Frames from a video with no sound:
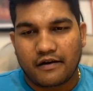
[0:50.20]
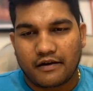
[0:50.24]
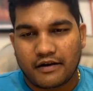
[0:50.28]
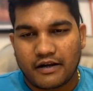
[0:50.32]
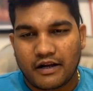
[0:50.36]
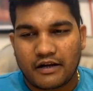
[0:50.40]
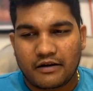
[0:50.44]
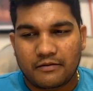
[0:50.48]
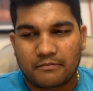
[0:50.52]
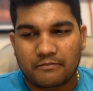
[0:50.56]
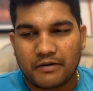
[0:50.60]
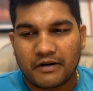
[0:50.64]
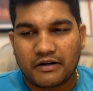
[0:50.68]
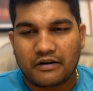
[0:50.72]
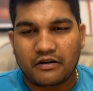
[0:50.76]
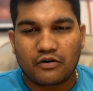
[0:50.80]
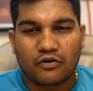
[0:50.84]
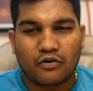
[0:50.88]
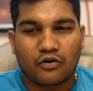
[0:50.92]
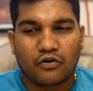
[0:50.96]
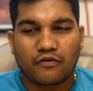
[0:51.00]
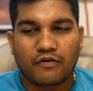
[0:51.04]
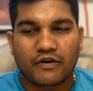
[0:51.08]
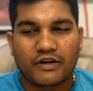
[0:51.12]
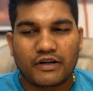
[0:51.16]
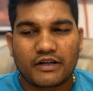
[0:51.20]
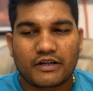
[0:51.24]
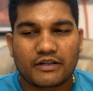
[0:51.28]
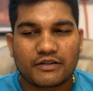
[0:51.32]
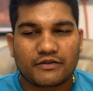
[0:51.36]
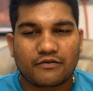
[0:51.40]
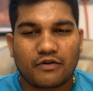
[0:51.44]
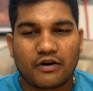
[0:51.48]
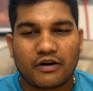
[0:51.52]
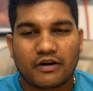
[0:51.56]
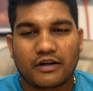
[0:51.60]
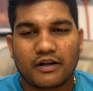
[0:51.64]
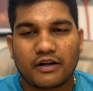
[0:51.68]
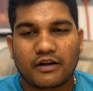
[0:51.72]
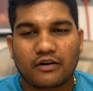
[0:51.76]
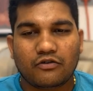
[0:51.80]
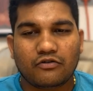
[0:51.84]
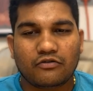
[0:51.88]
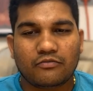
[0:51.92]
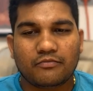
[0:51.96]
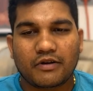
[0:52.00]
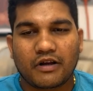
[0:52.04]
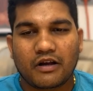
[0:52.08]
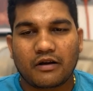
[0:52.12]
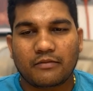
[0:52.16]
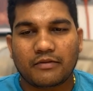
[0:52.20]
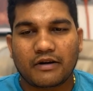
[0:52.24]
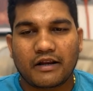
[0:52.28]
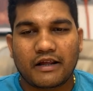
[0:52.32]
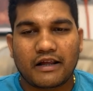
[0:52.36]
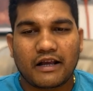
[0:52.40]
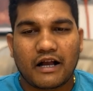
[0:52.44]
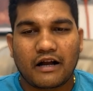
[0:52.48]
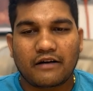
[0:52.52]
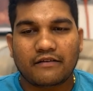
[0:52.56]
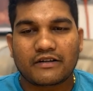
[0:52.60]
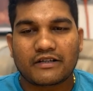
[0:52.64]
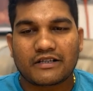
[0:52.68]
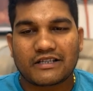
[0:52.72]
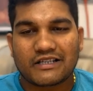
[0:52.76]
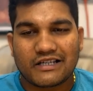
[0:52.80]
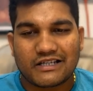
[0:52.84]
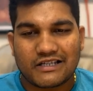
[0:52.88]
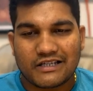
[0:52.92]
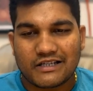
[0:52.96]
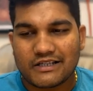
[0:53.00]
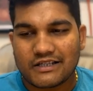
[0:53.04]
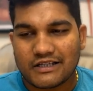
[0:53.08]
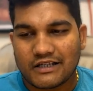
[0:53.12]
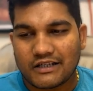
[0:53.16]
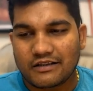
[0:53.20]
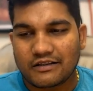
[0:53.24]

Right? But no one is wanting to become like our sages.